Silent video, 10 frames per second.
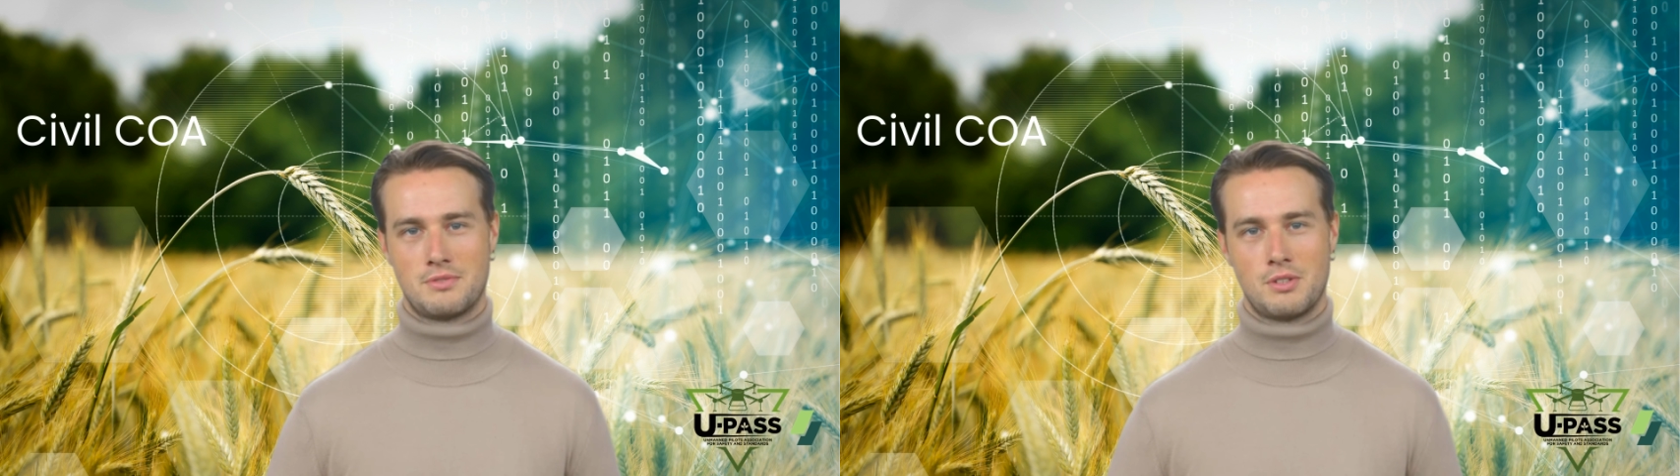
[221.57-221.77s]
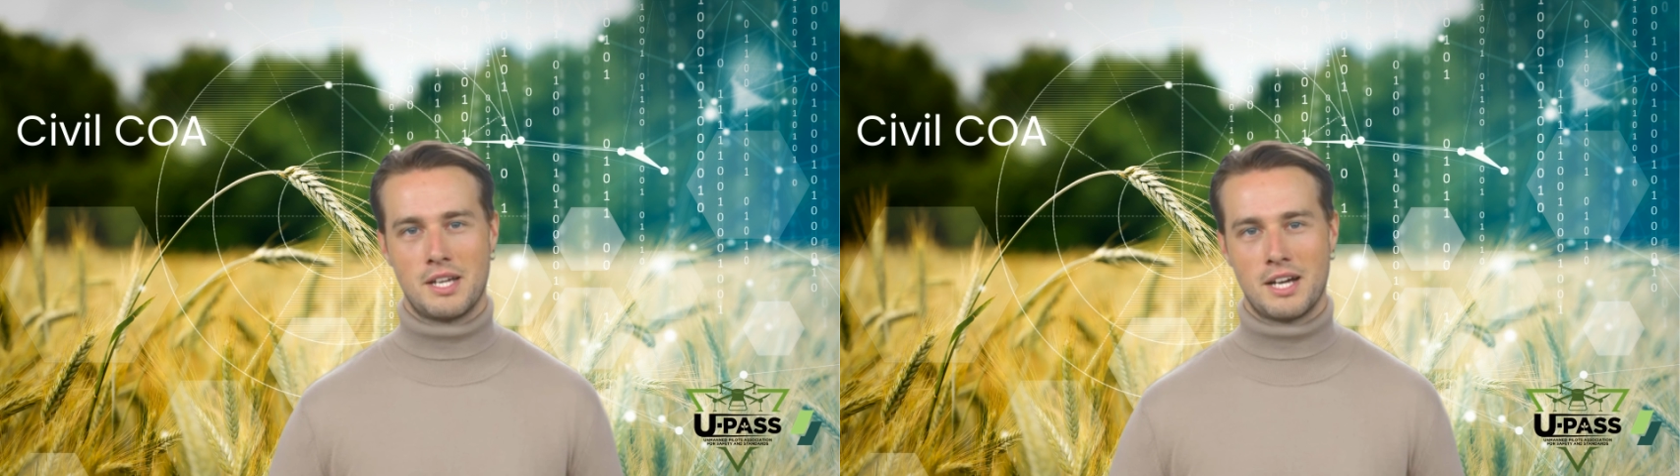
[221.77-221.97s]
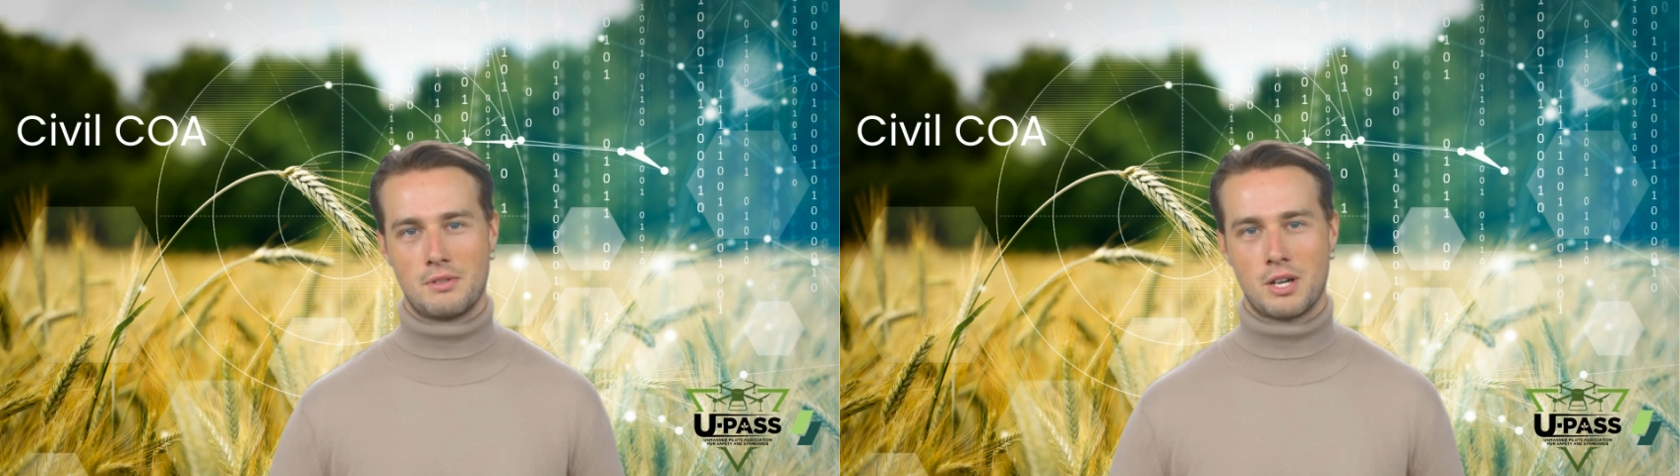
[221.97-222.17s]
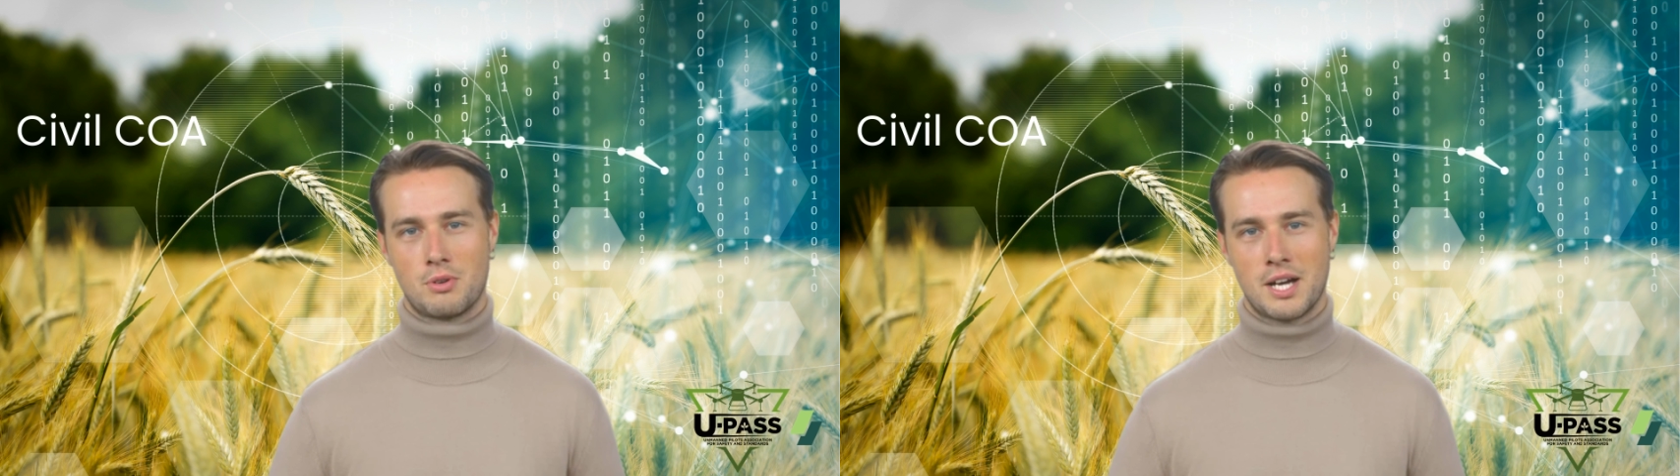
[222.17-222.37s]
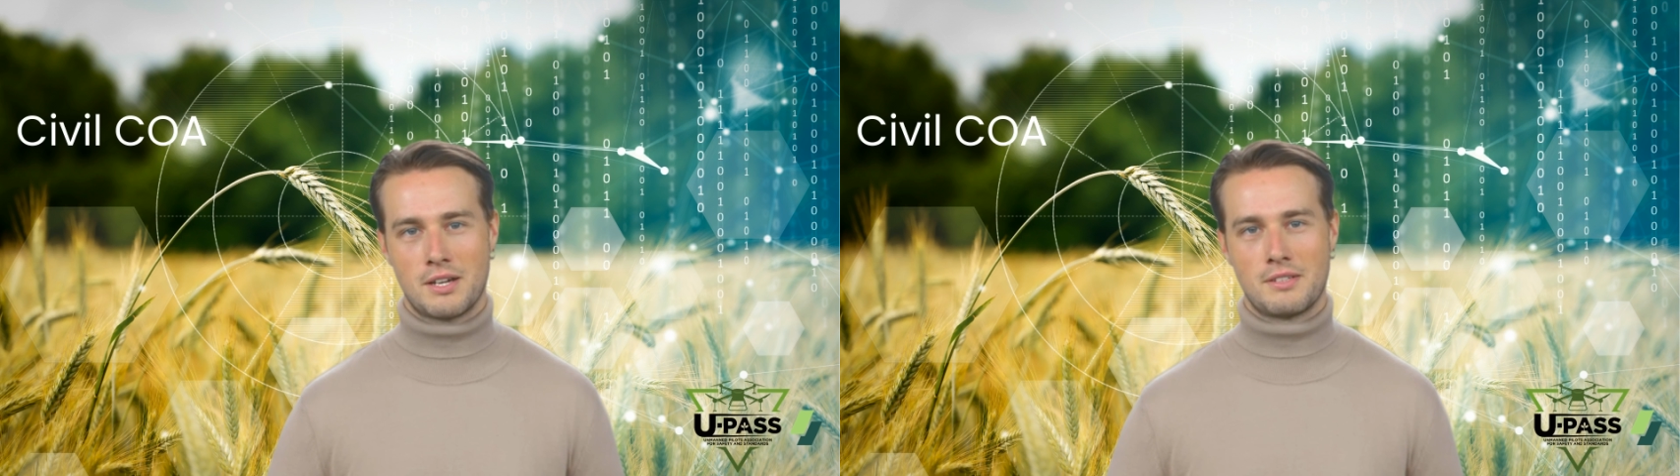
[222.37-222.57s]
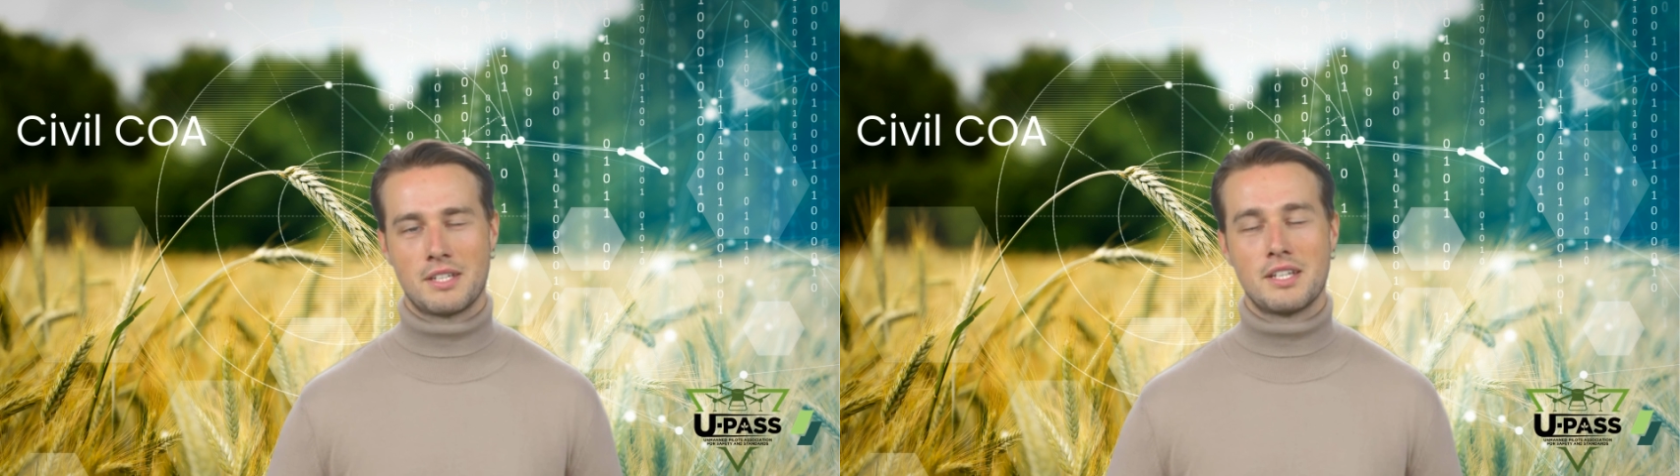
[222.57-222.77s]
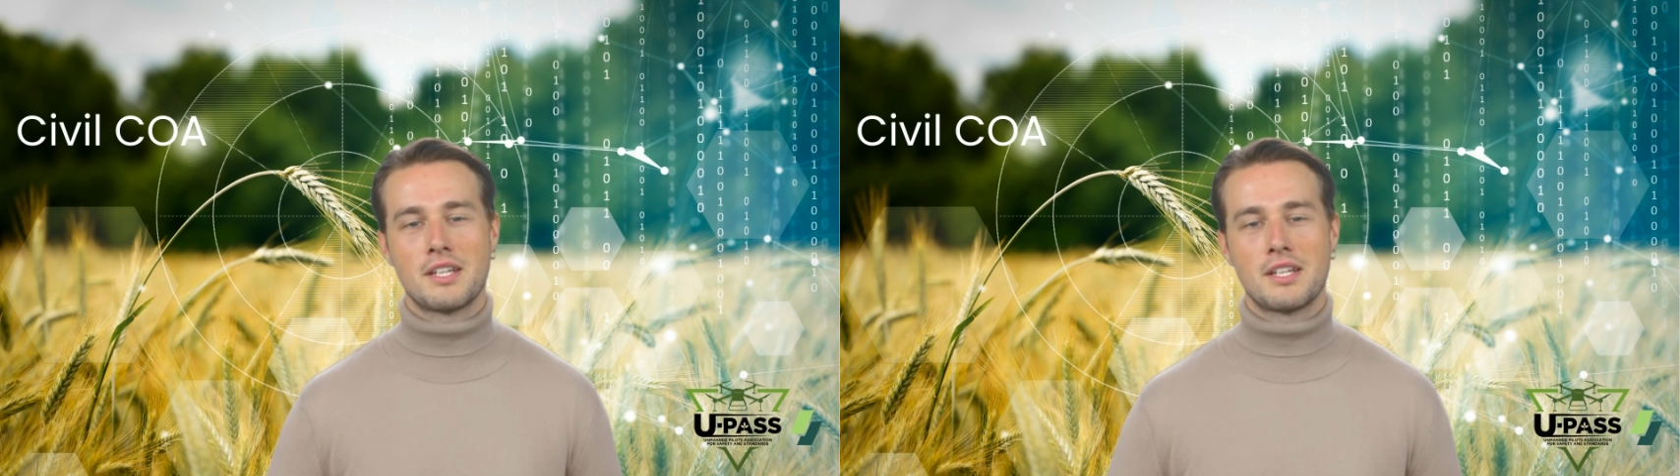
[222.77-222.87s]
for air and ground,